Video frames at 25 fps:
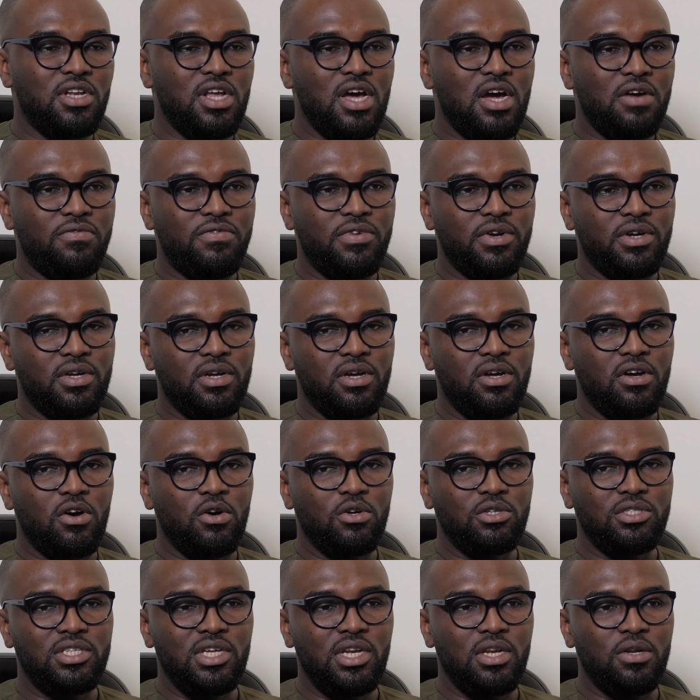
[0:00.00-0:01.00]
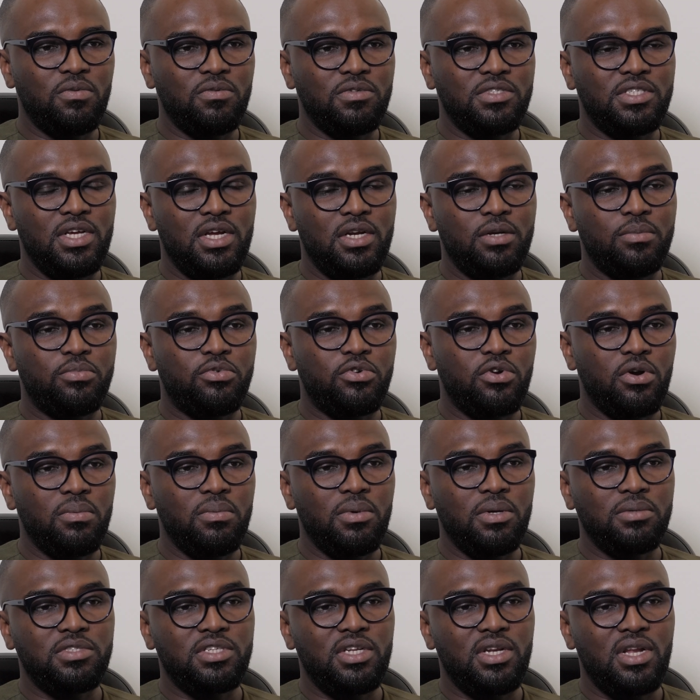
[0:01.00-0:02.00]
in Africa or dealing with certain
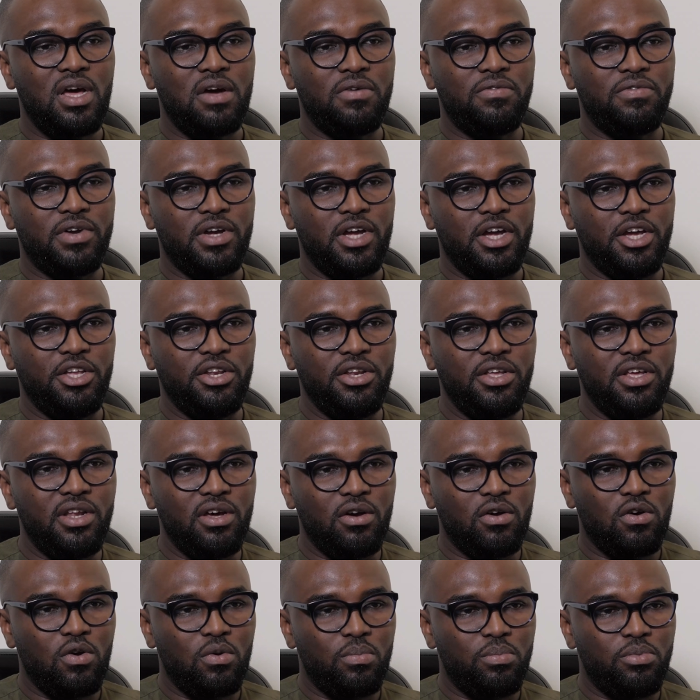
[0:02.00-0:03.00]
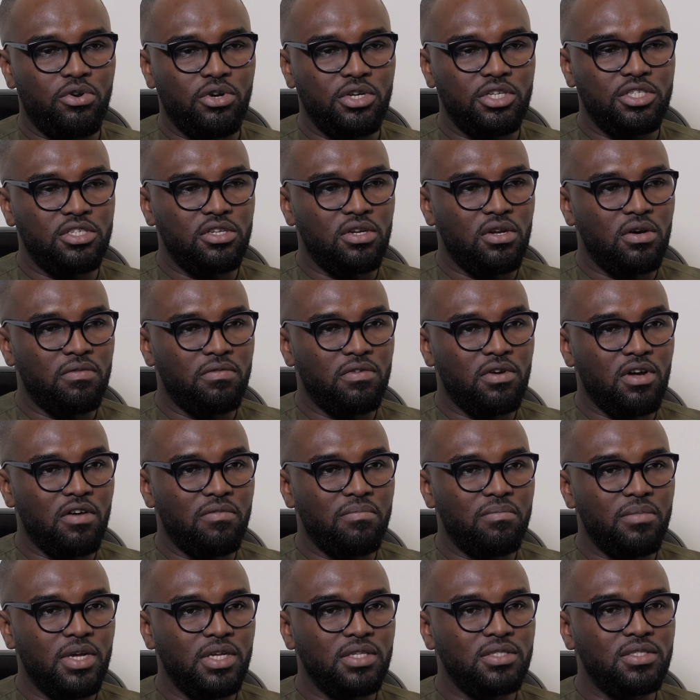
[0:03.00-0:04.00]
problems in Africa. You need a cooperation of
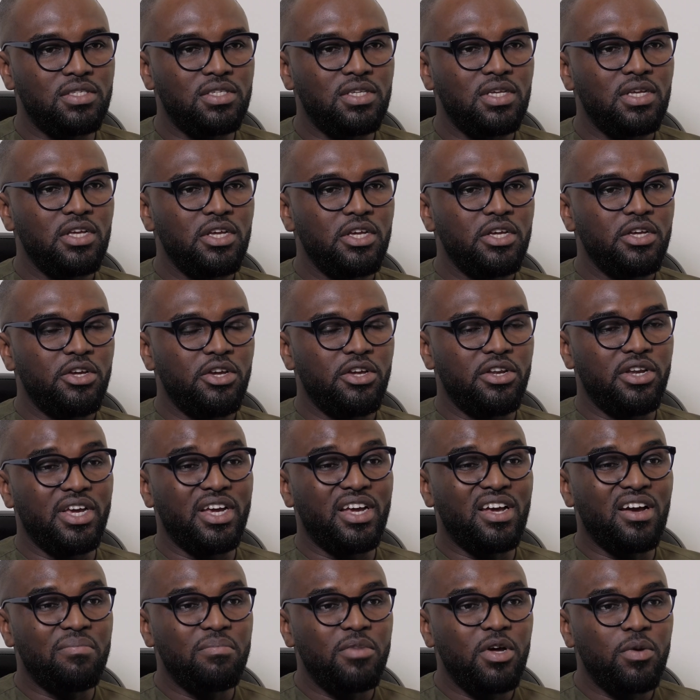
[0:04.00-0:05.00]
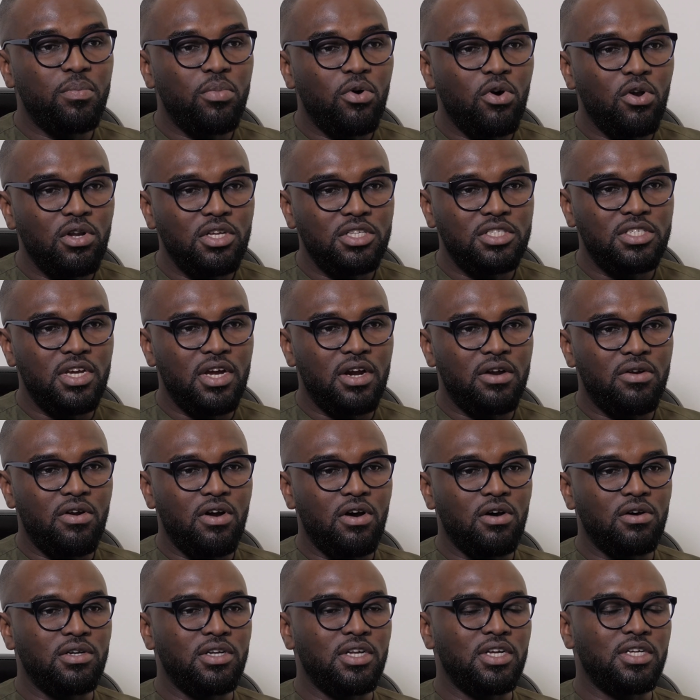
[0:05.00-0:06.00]
government, you need government policy
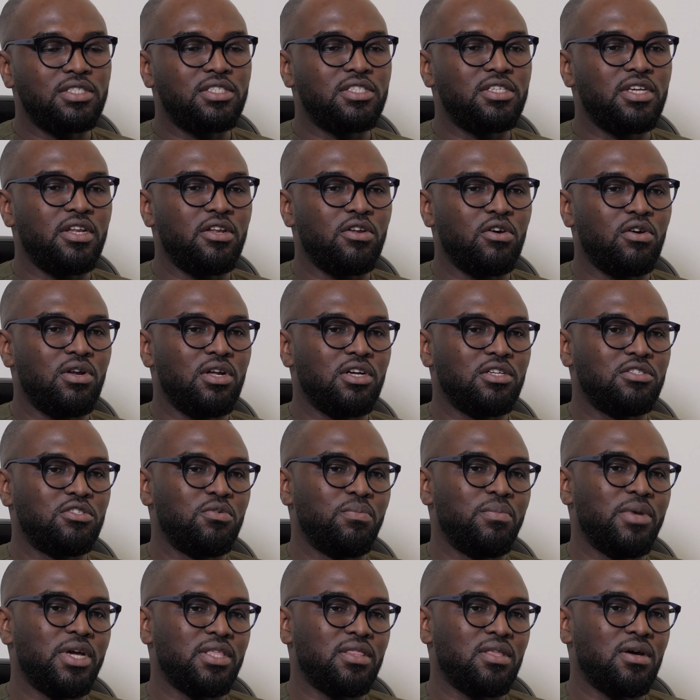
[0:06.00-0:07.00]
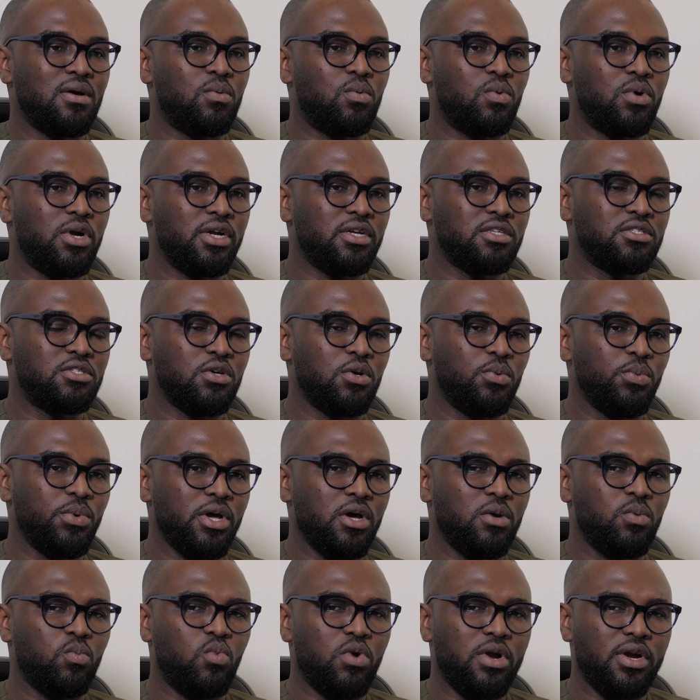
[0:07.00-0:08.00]
around it in order to make that work. So we
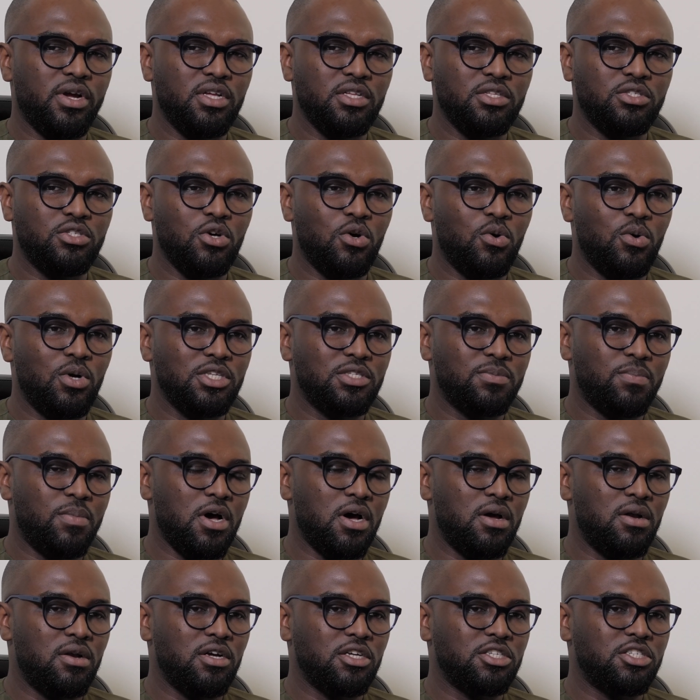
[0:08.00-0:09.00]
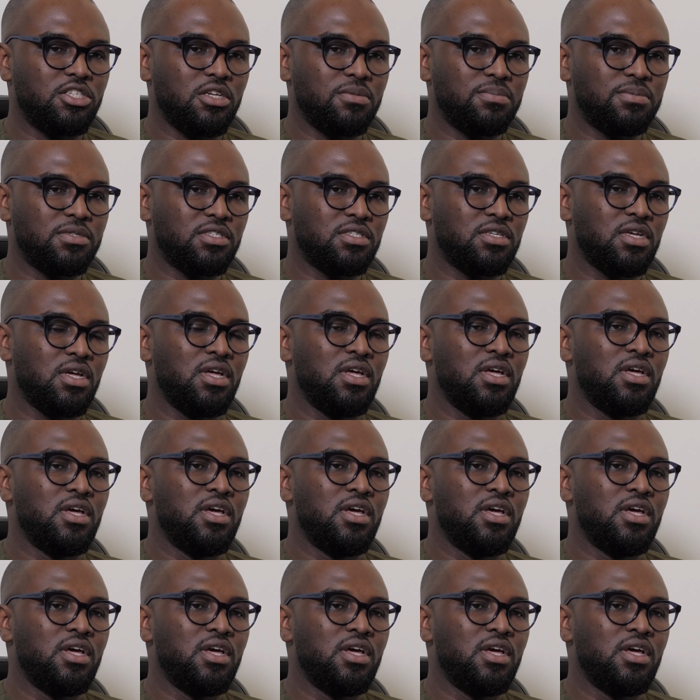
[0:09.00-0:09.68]
are working towards partnerships